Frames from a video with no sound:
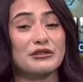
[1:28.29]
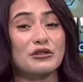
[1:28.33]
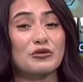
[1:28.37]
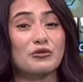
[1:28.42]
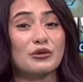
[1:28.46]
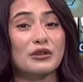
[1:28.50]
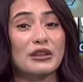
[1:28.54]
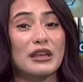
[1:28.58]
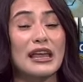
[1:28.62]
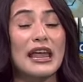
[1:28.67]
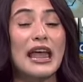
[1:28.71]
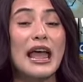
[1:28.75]
So
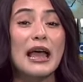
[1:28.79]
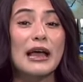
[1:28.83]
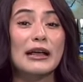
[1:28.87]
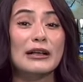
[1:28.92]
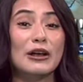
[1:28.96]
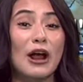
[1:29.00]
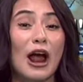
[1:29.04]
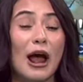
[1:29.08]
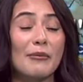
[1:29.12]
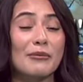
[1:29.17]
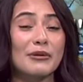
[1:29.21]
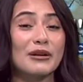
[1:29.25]
really
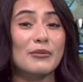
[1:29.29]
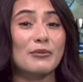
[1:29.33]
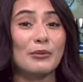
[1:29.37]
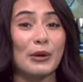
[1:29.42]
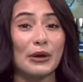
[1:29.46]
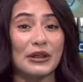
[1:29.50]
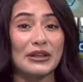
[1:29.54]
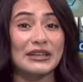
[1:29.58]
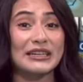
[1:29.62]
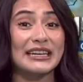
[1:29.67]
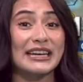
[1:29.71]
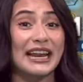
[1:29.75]
grab an
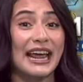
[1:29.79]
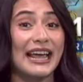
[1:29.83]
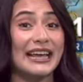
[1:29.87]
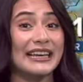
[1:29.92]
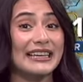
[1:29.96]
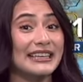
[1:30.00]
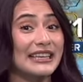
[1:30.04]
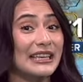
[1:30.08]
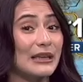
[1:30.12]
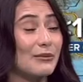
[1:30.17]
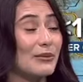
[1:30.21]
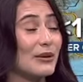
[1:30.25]
umbrella today
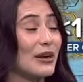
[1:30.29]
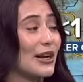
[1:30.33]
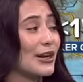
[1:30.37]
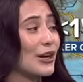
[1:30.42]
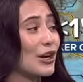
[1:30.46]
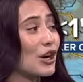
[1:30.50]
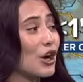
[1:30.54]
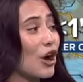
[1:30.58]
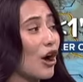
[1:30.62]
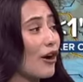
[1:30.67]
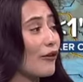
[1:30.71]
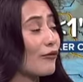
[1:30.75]
and keep it in
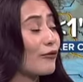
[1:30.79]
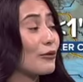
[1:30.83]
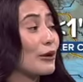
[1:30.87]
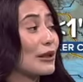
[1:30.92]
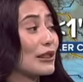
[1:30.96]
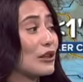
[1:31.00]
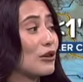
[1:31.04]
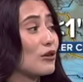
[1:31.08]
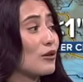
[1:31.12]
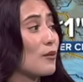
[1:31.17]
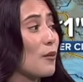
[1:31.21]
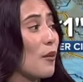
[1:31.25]
your car
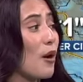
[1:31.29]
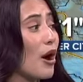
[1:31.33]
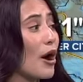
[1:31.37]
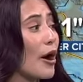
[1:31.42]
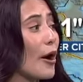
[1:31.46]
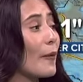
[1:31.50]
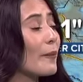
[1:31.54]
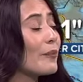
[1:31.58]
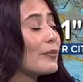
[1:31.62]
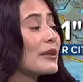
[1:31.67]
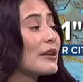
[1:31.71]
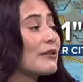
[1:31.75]
with you
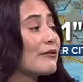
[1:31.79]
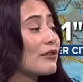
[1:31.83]
tomorrow.